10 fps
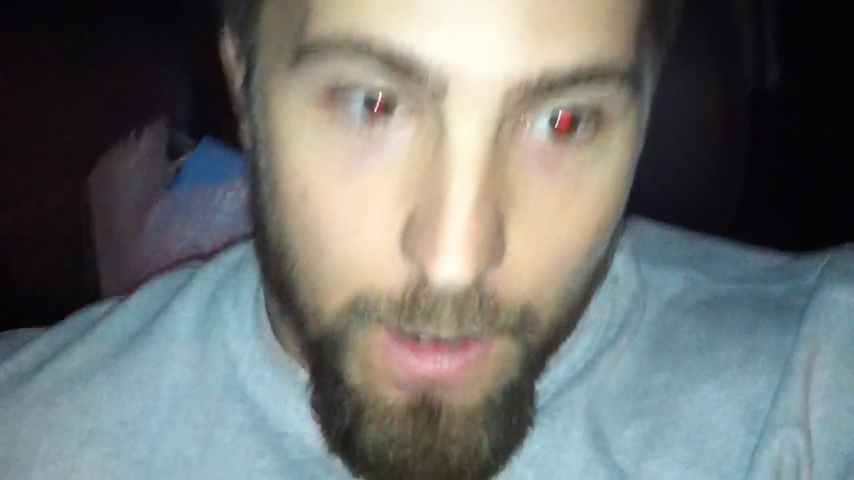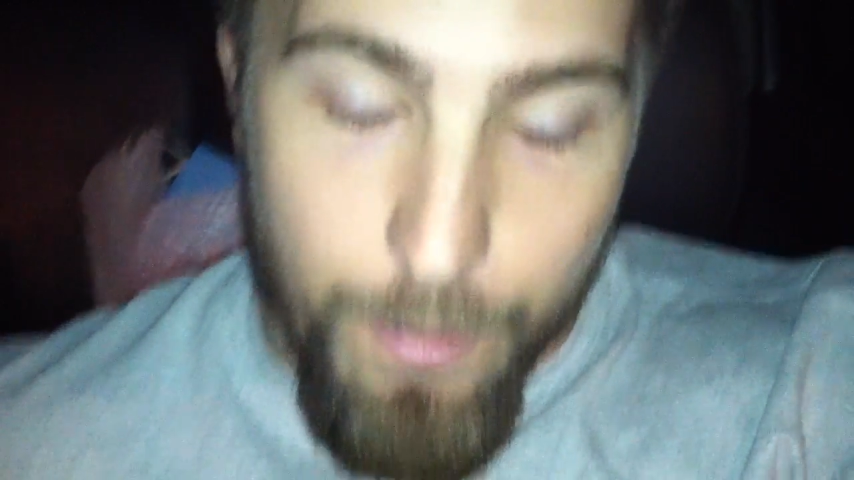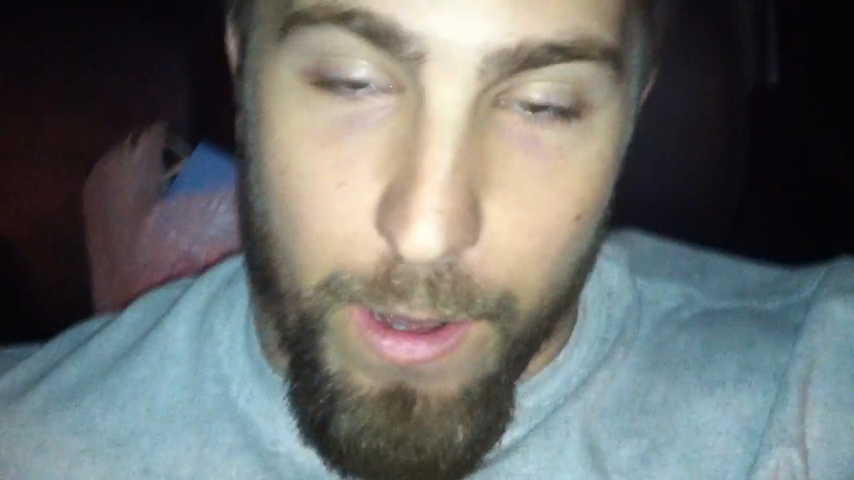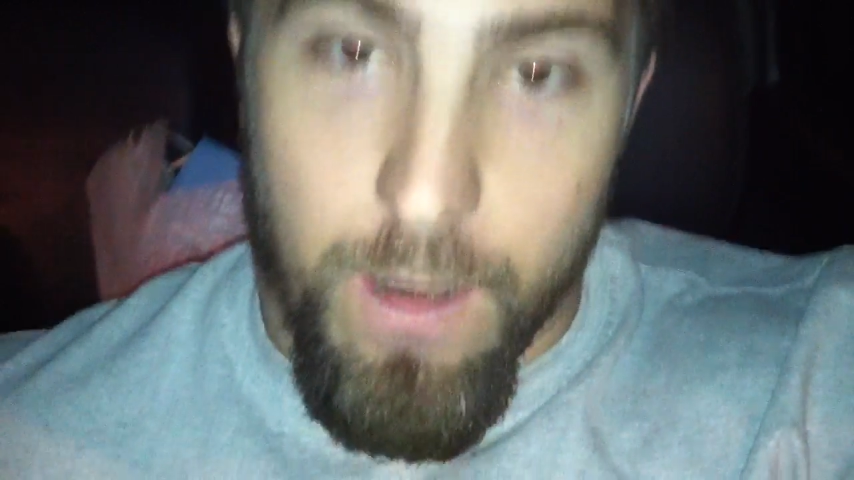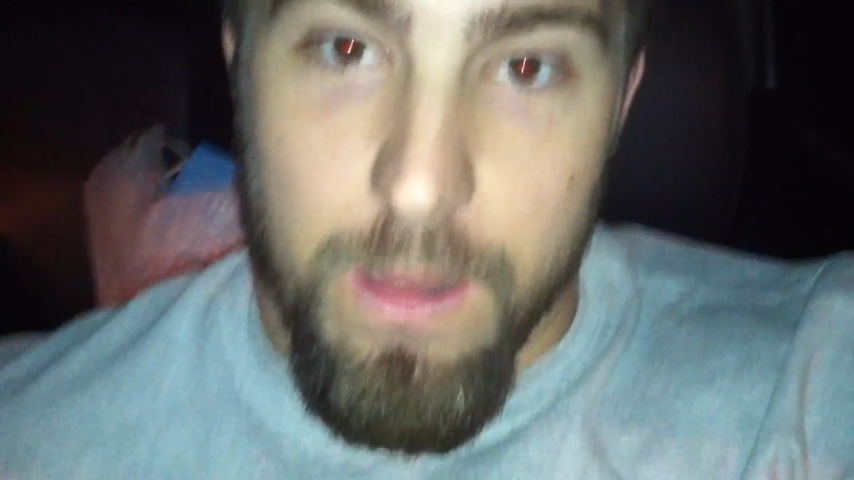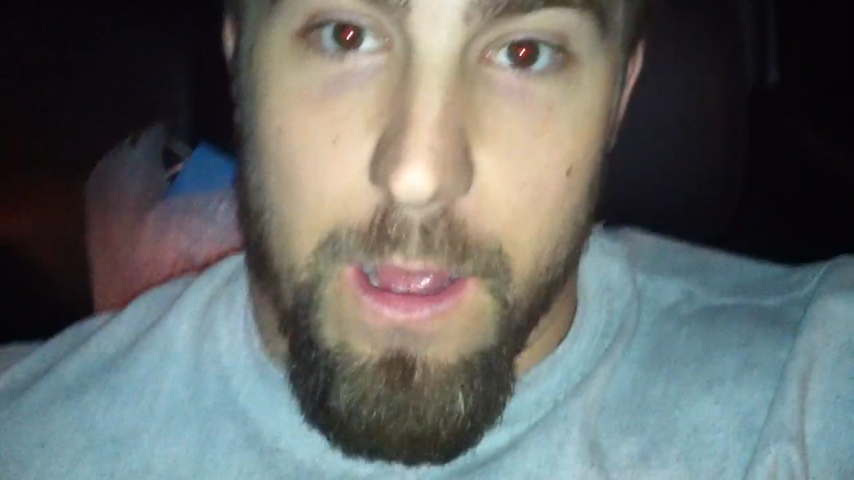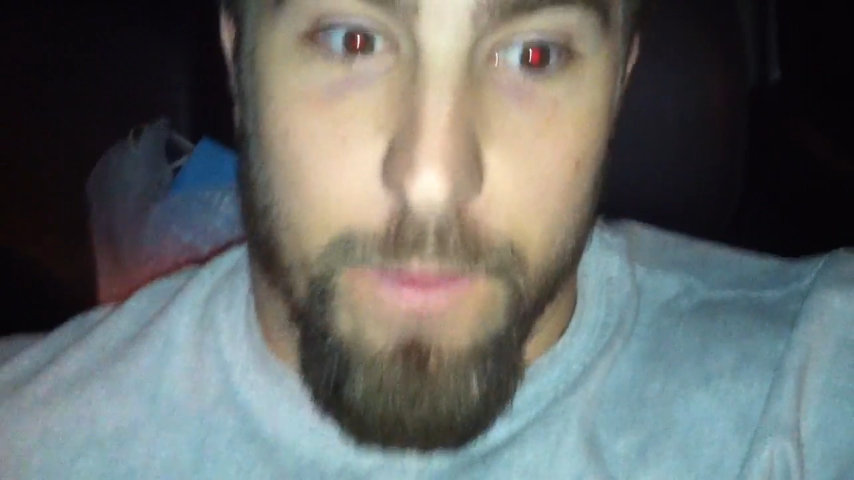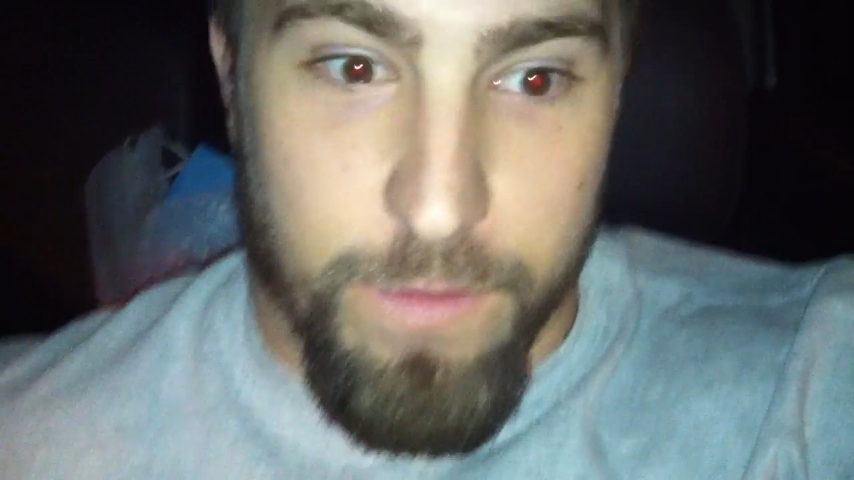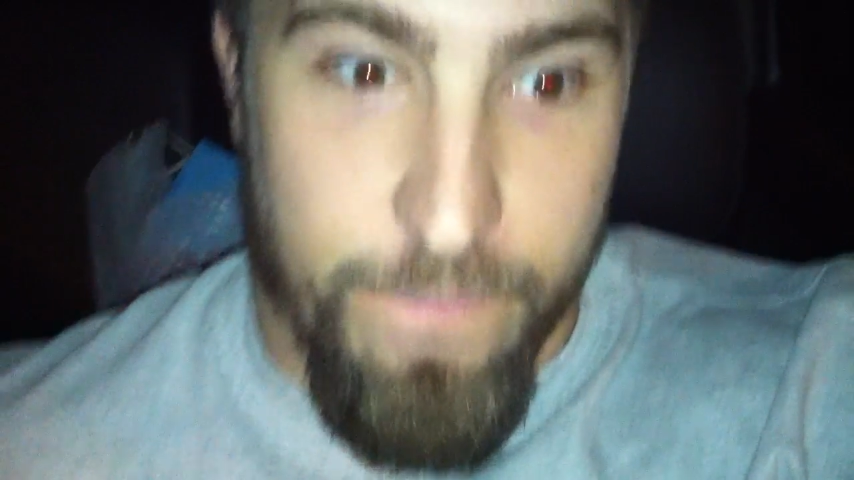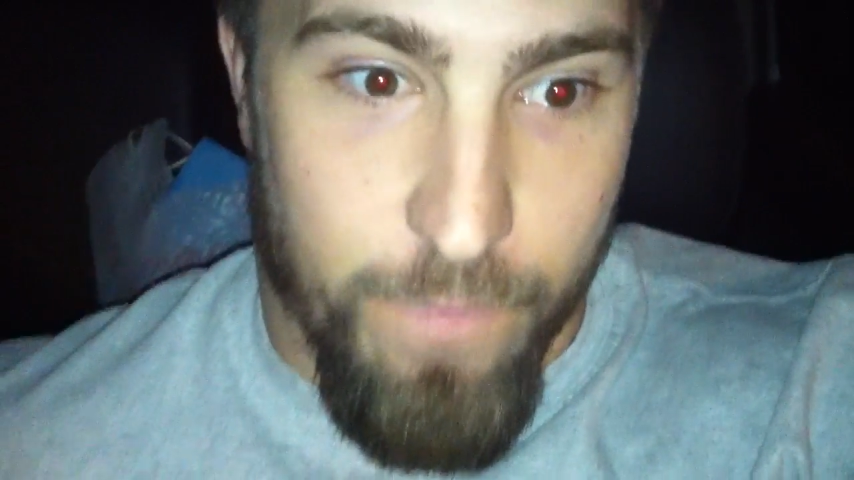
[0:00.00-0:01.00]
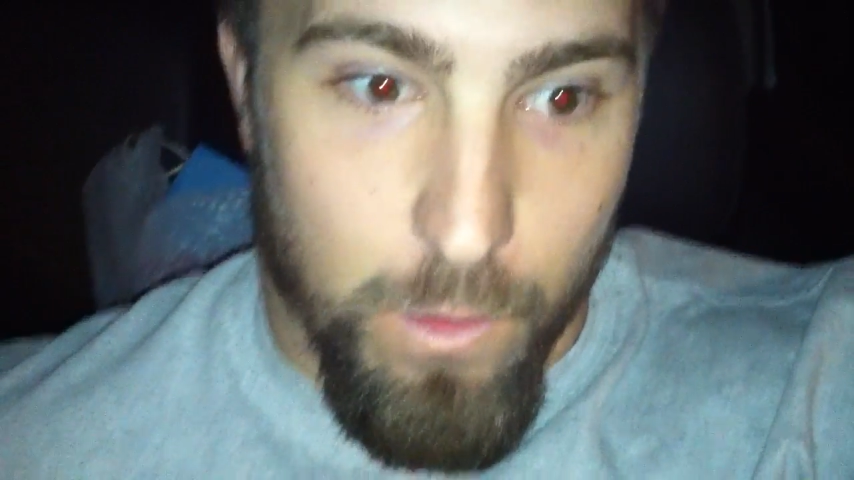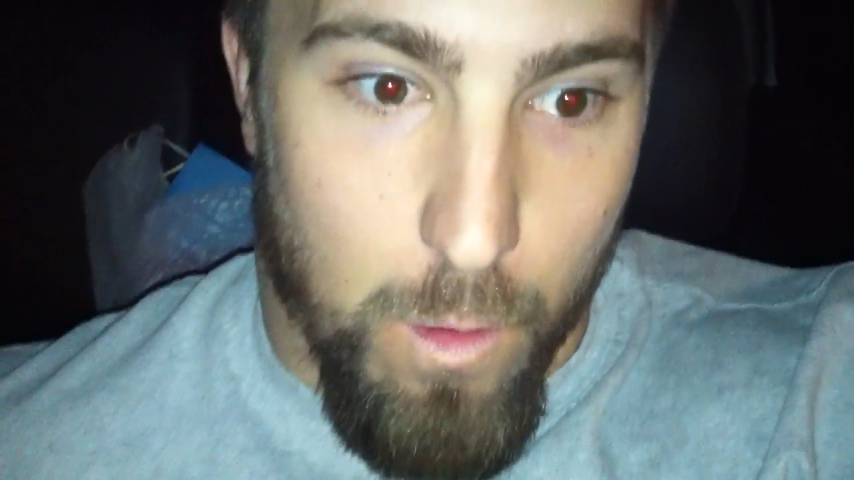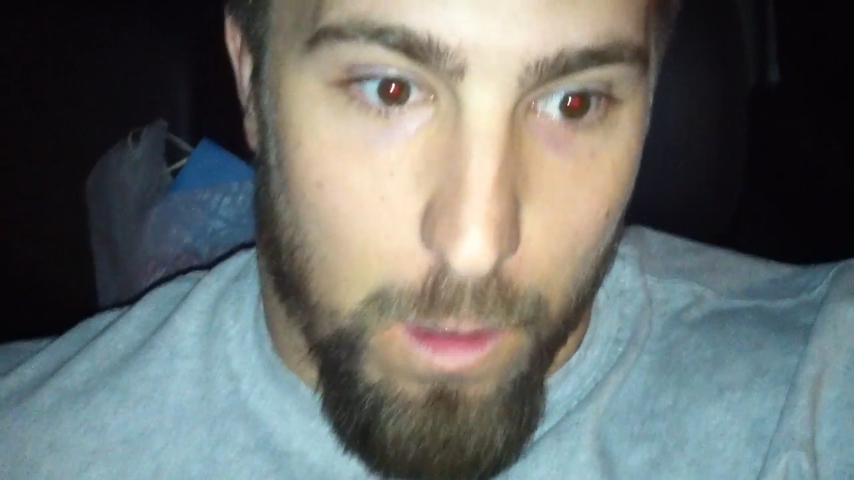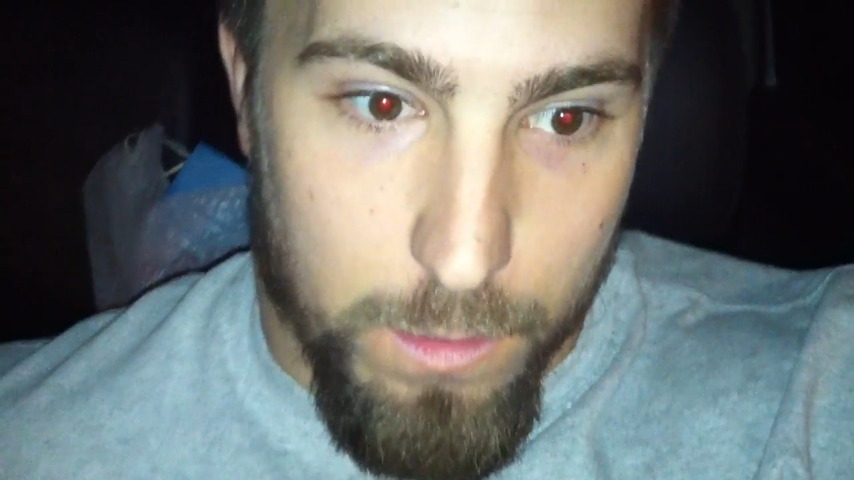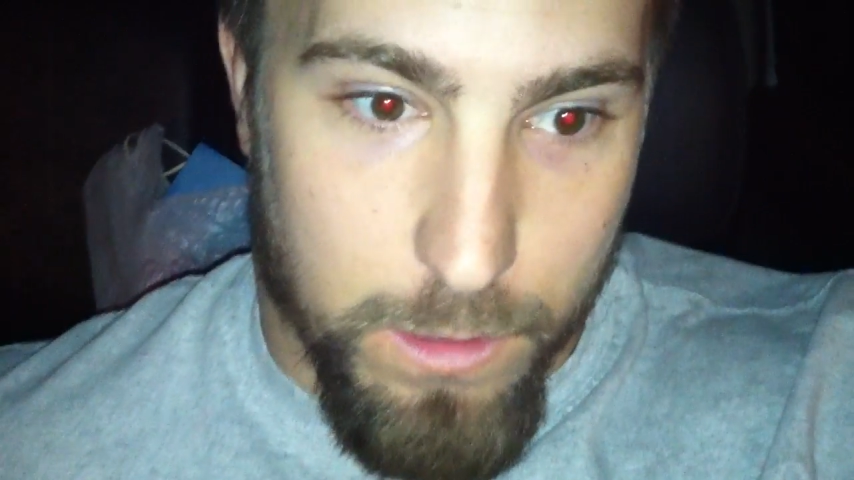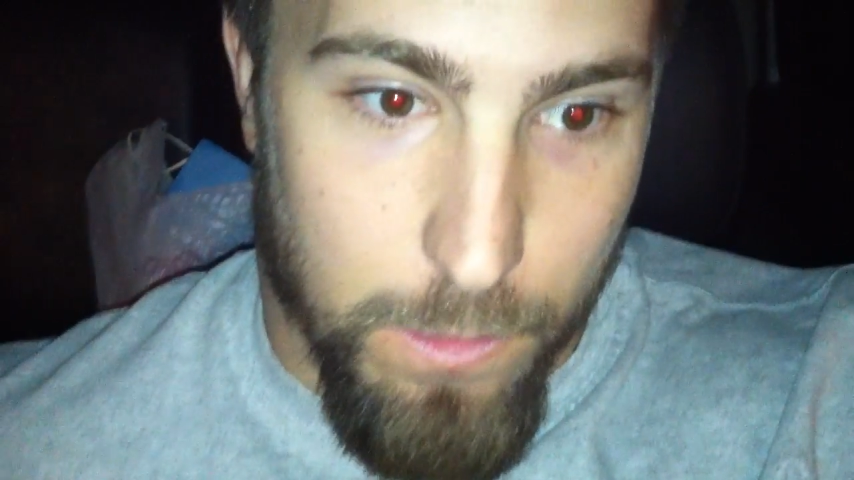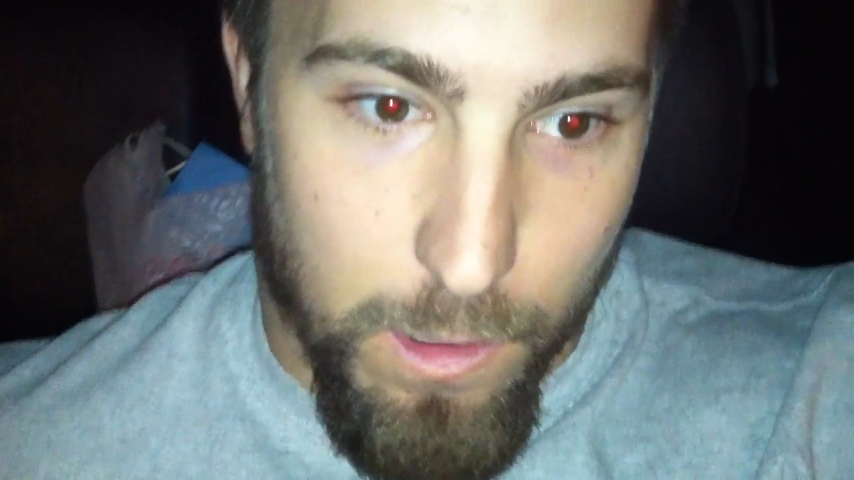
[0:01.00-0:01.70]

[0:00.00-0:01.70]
parallel with the floor. So